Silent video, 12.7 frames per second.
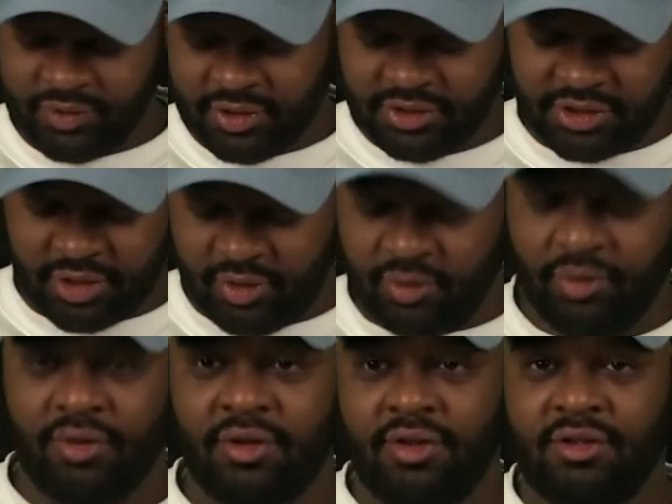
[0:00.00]
So
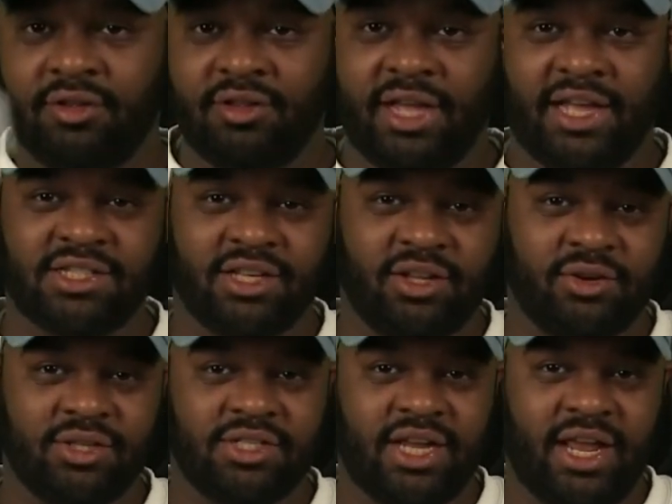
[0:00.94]
that's a
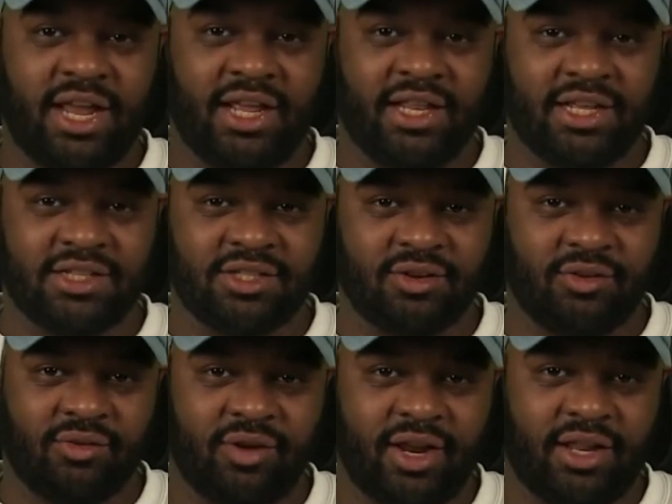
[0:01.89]
little saying that's
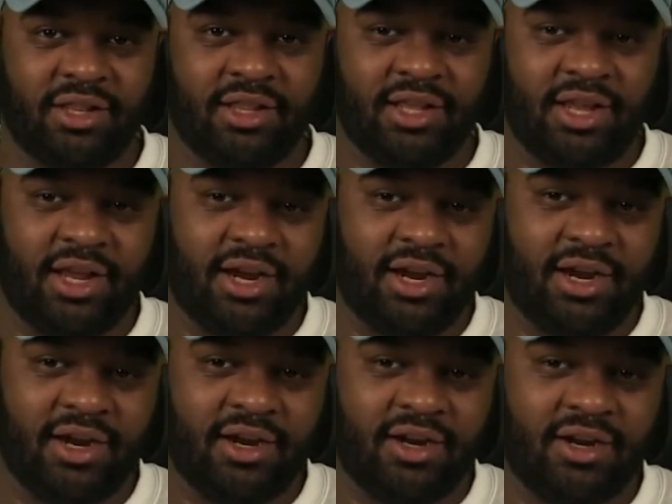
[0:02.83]
right
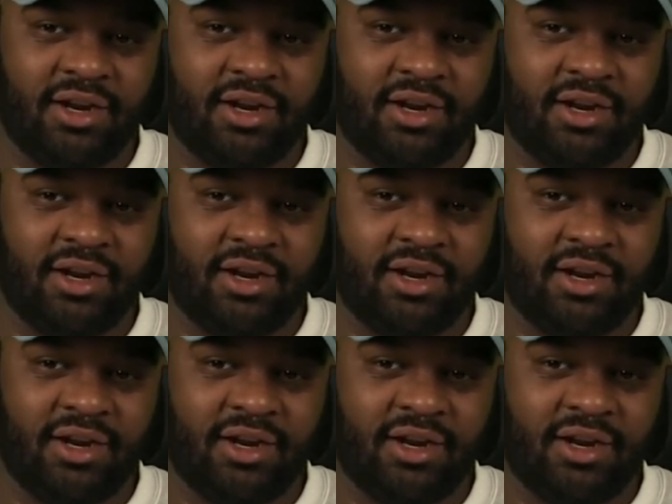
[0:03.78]
there